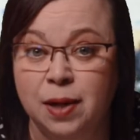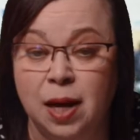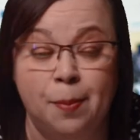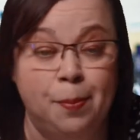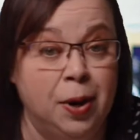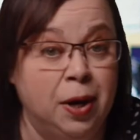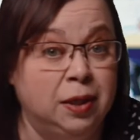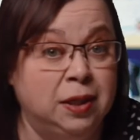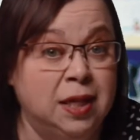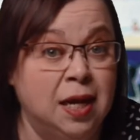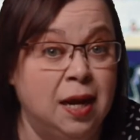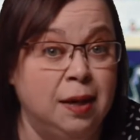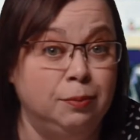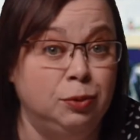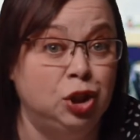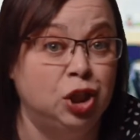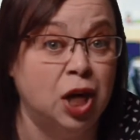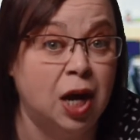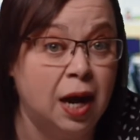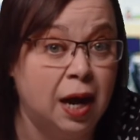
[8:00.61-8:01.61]
a part-time
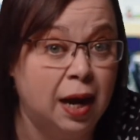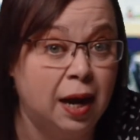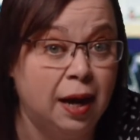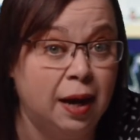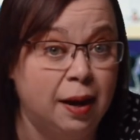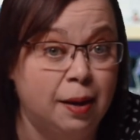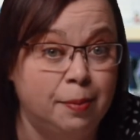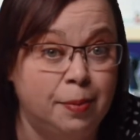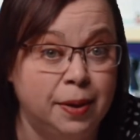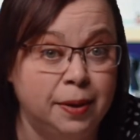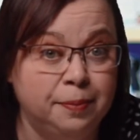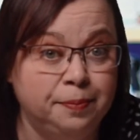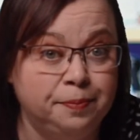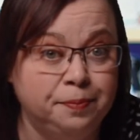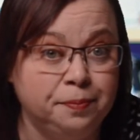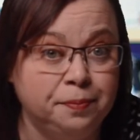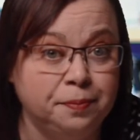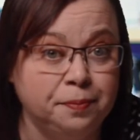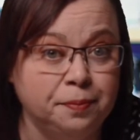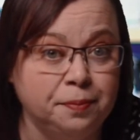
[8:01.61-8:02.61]
job,
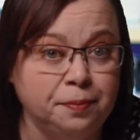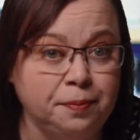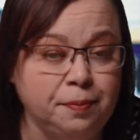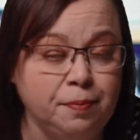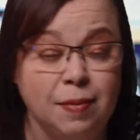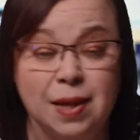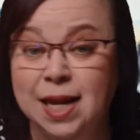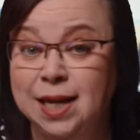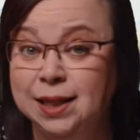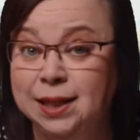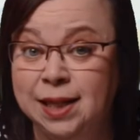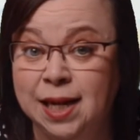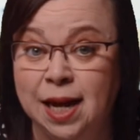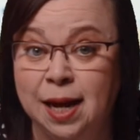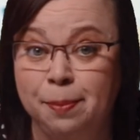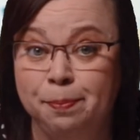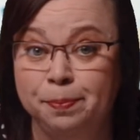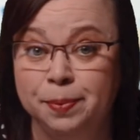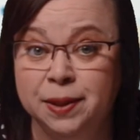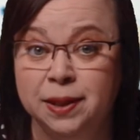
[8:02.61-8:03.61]

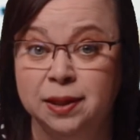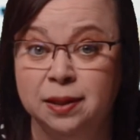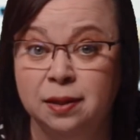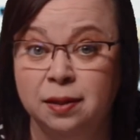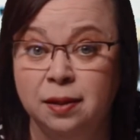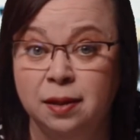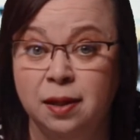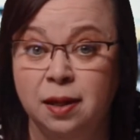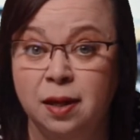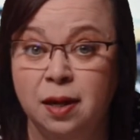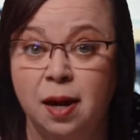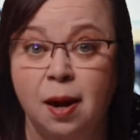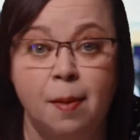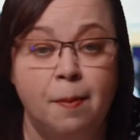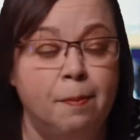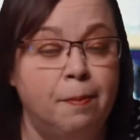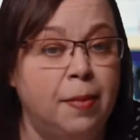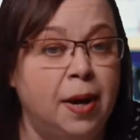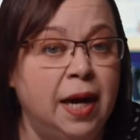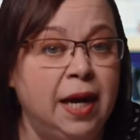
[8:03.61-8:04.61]
tips,
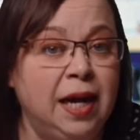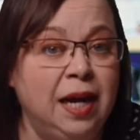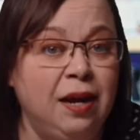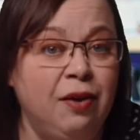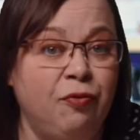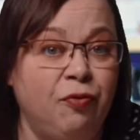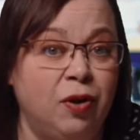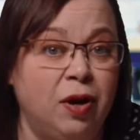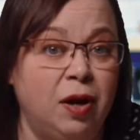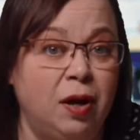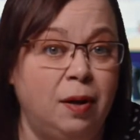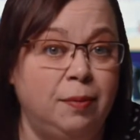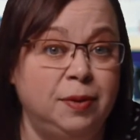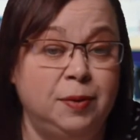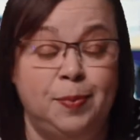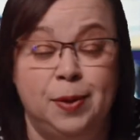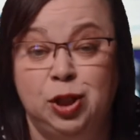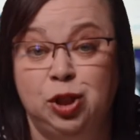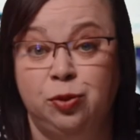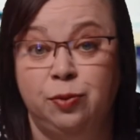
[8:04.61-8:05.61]
money from
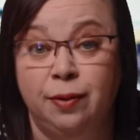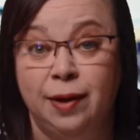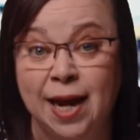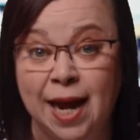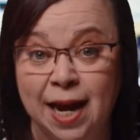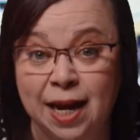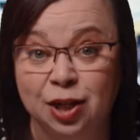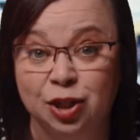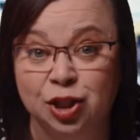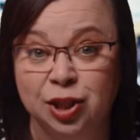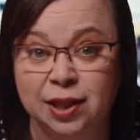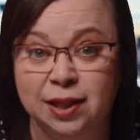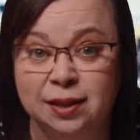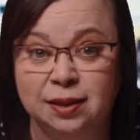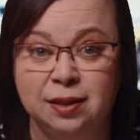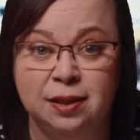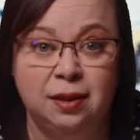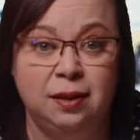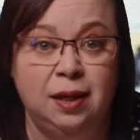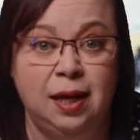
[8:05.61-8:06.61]
special
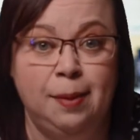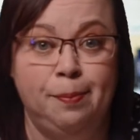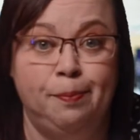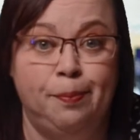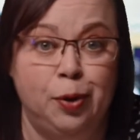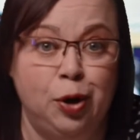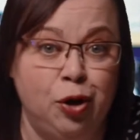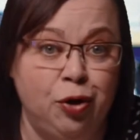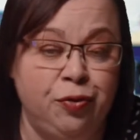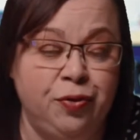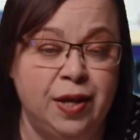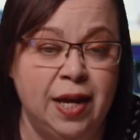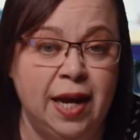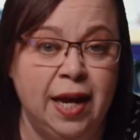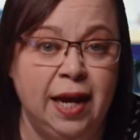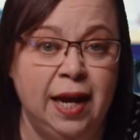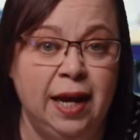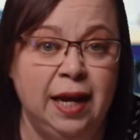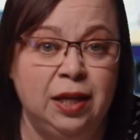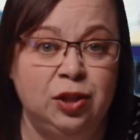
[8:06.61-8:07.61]
occasions like
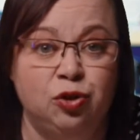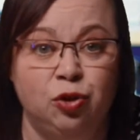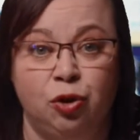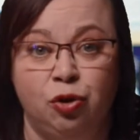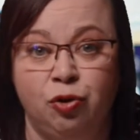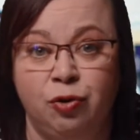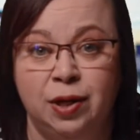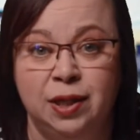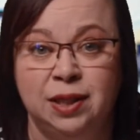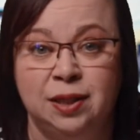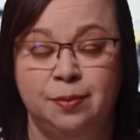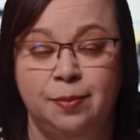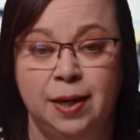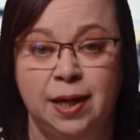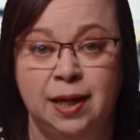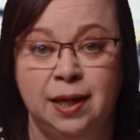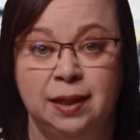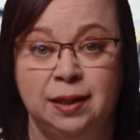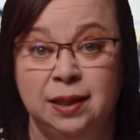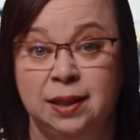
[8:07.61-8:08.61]
birthdays or
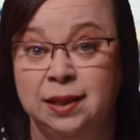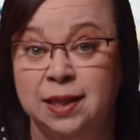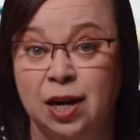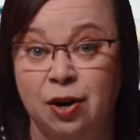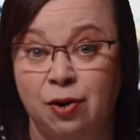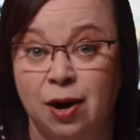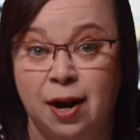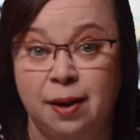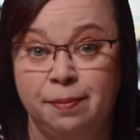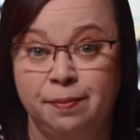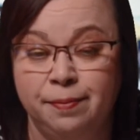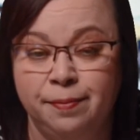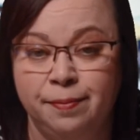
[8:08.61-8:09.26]
Christmas, etc.